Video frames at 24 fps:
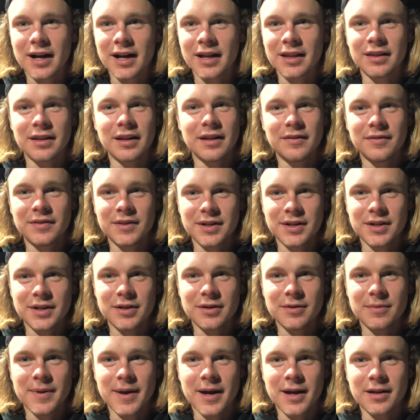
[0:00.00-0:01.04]
I'd love to
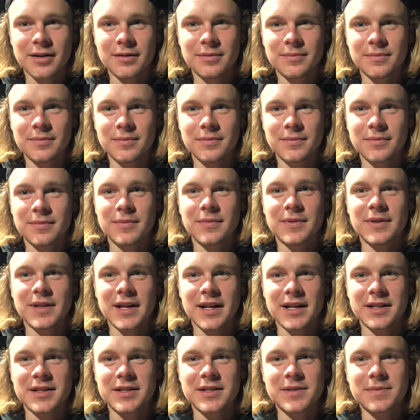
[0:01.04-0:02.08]
hear about them.
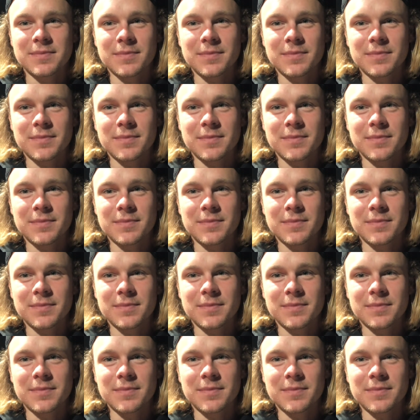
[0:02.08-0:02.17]
Thanks.